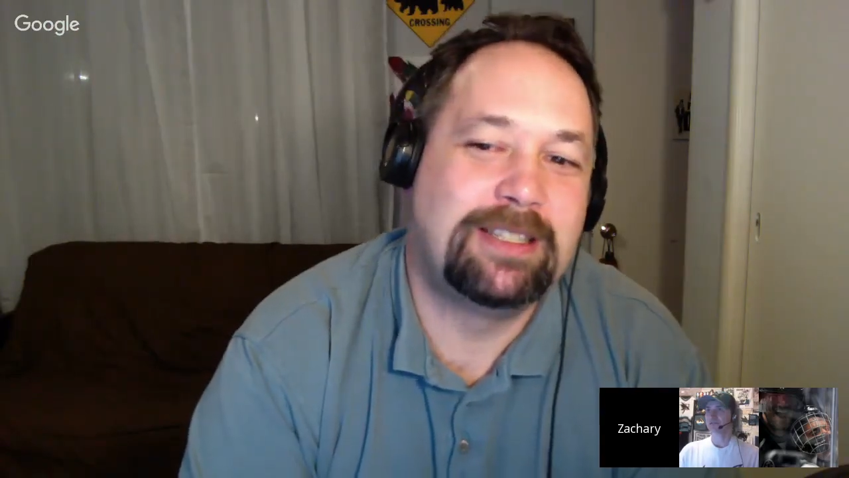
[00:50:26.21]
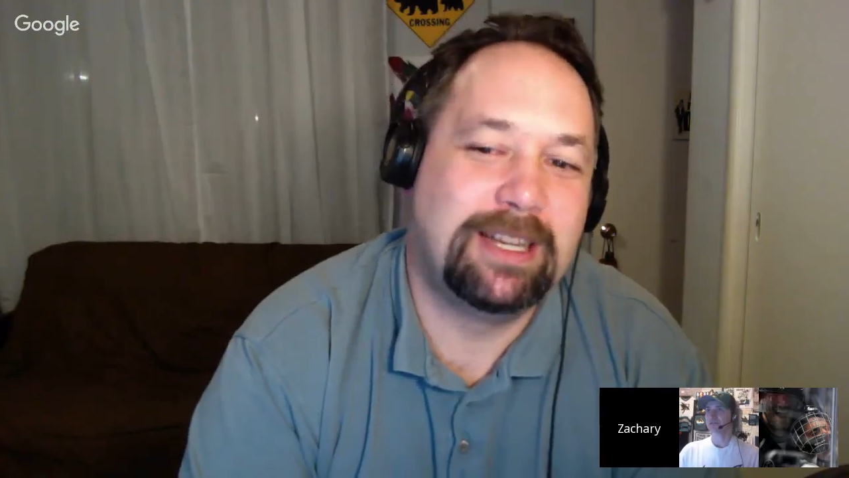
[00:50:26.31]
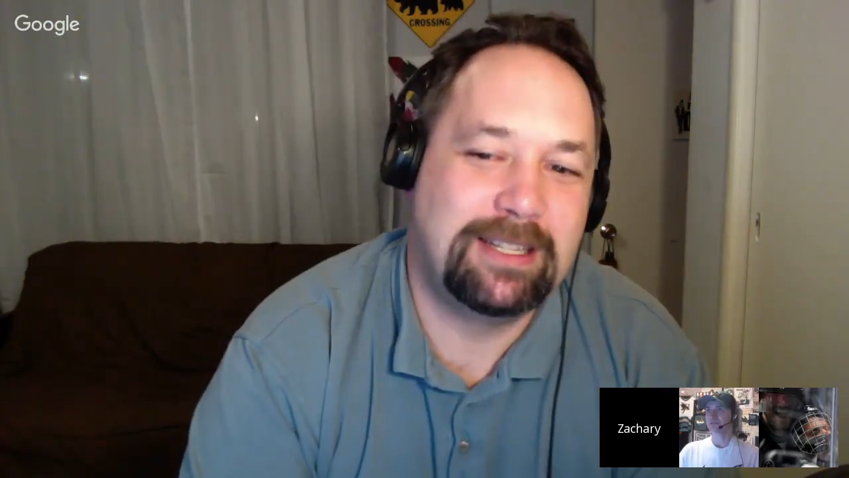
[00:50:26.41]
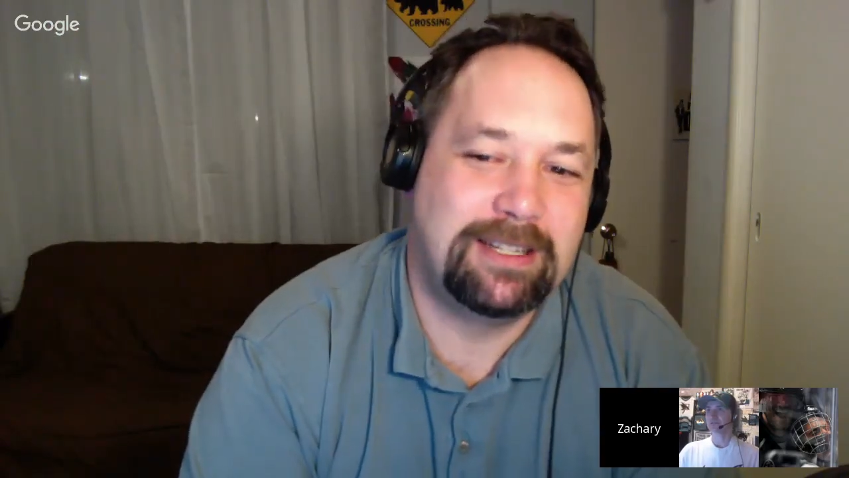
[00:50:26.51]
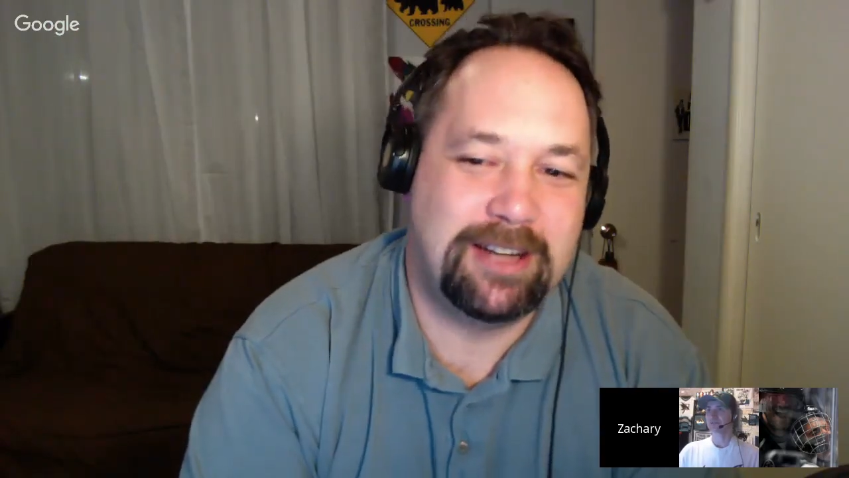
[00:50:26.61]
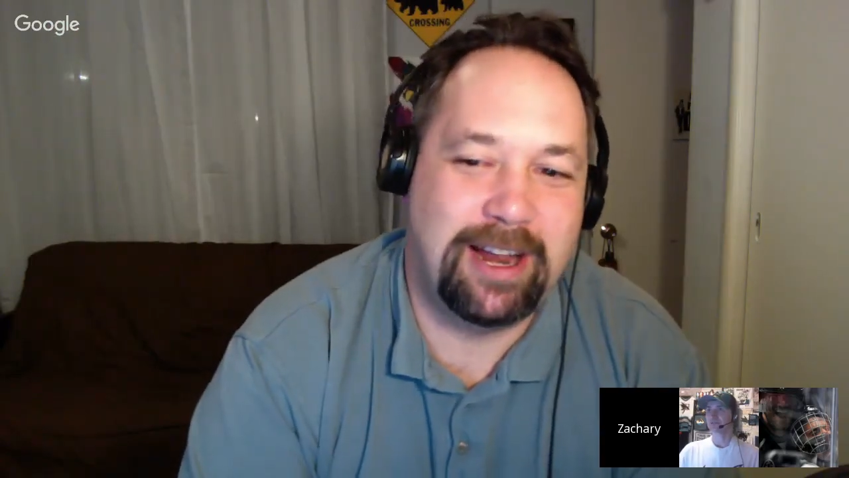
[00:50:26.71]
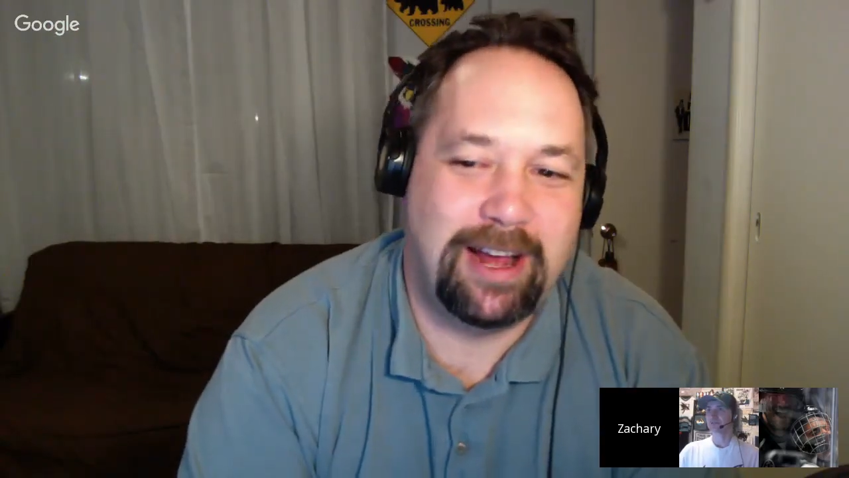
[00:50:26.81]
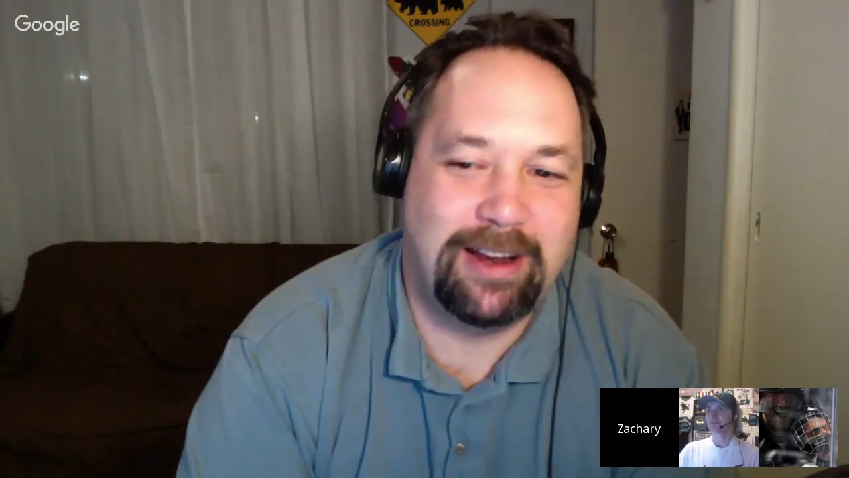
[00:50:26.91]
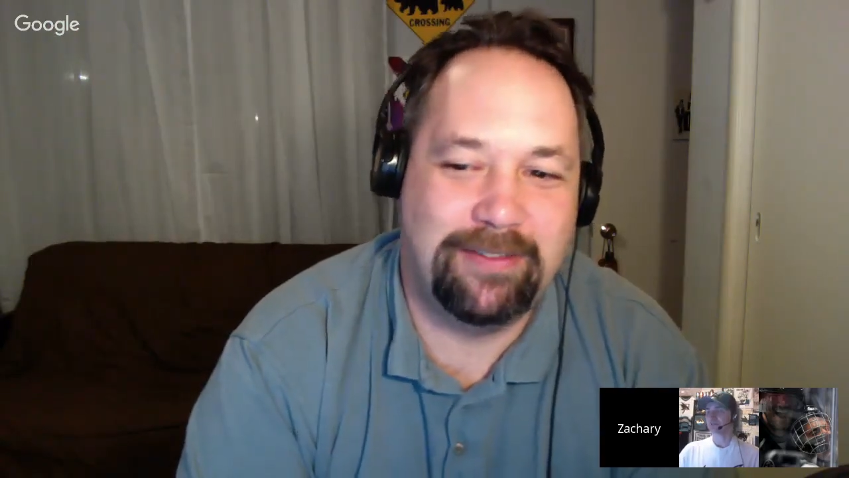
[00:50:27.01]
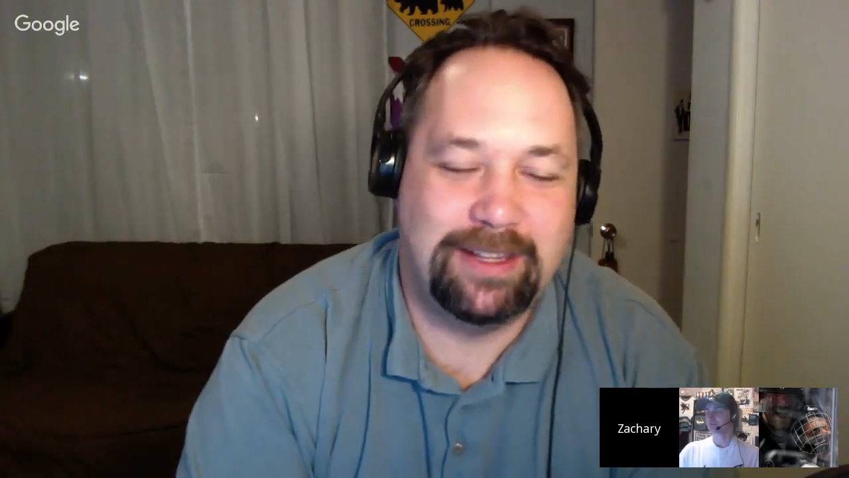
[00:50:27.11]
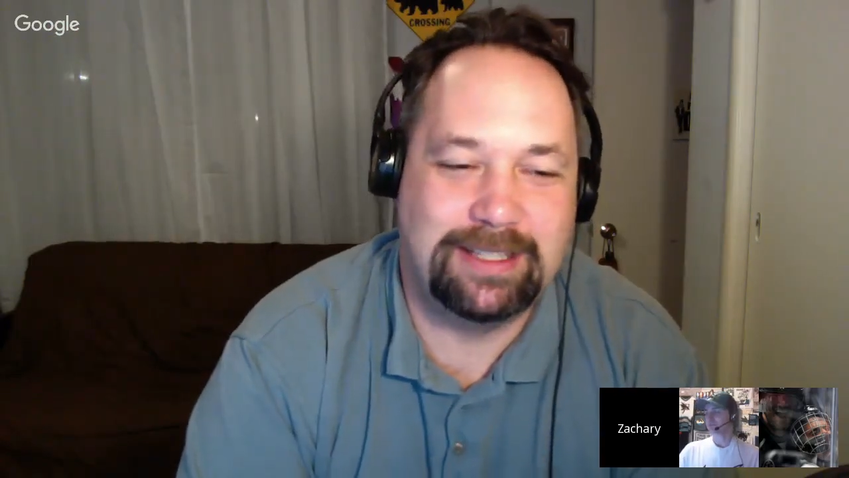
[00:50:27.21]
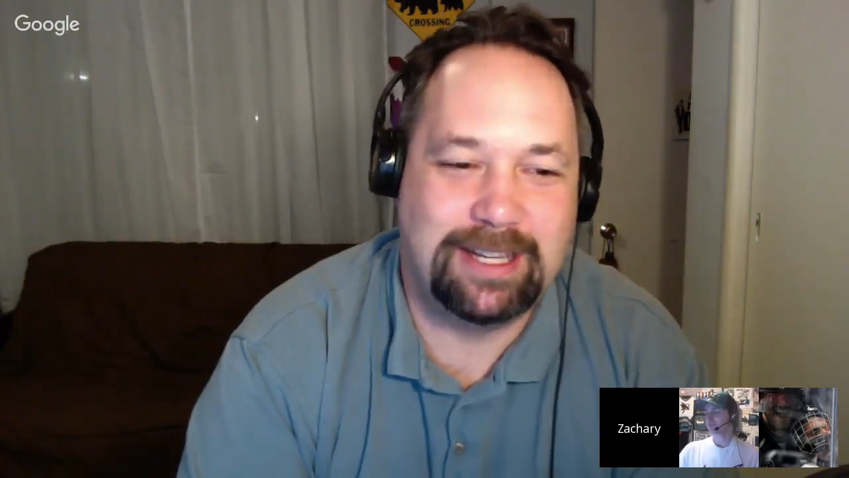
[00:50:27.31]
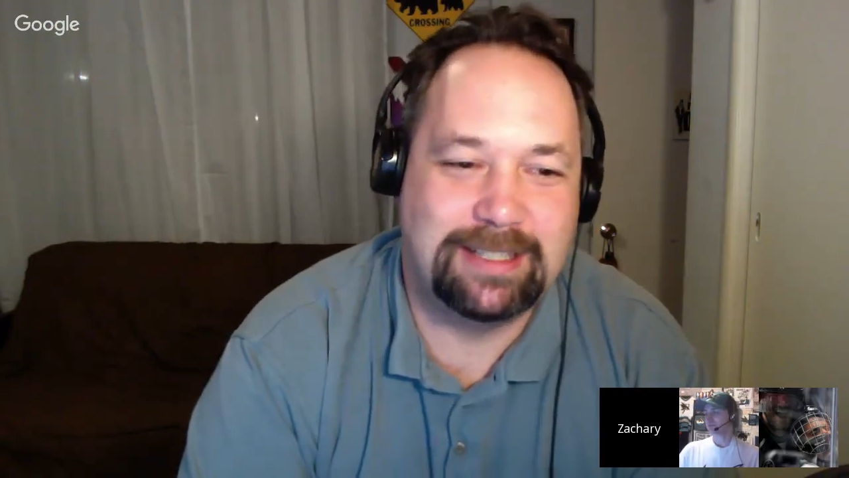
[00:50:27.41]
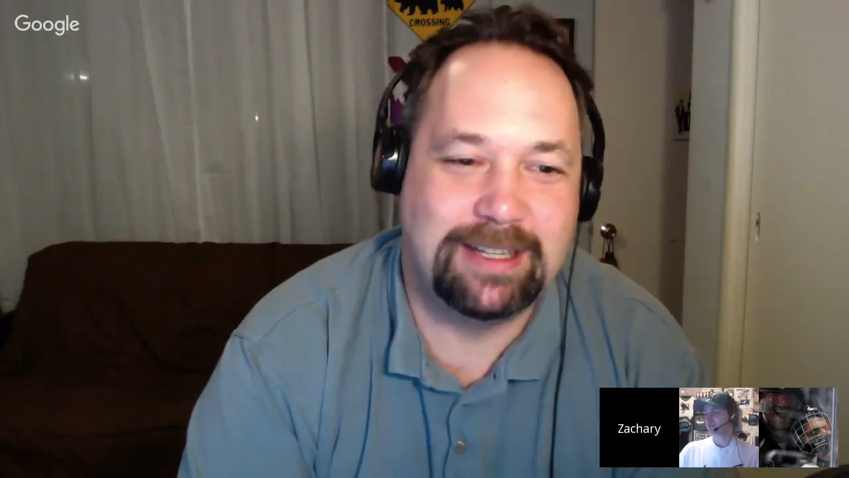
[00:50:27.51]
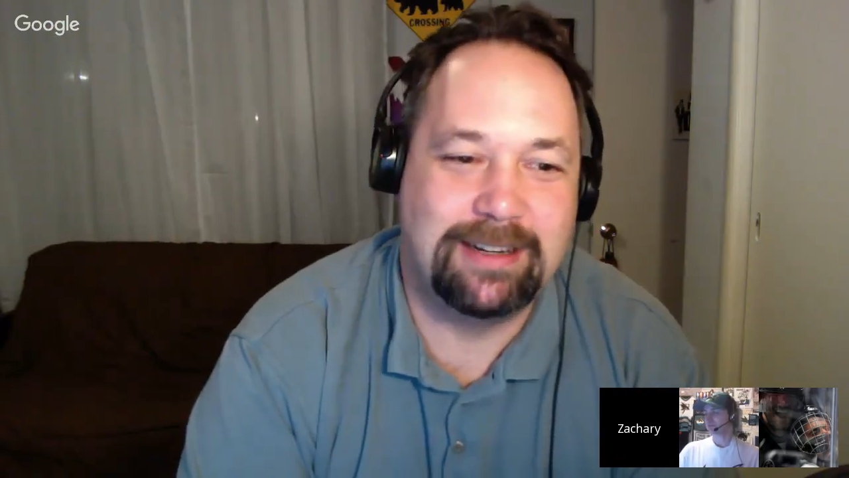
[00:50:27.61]
6th shutout of the
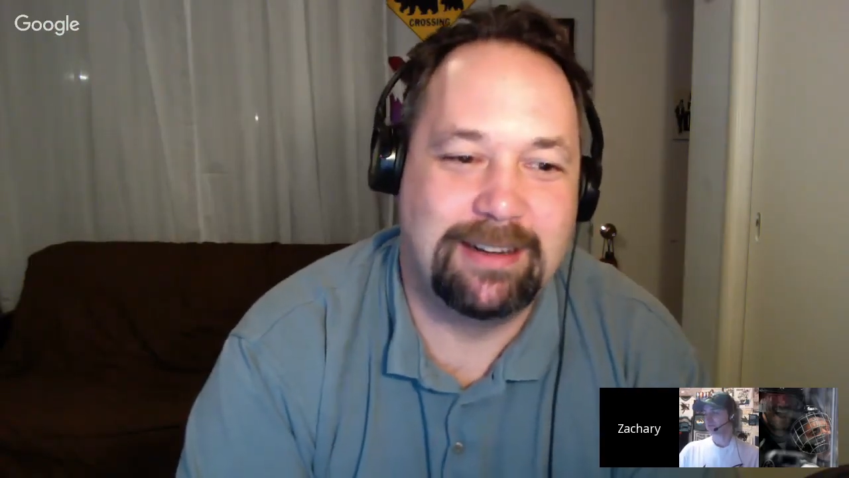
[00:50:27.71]
season.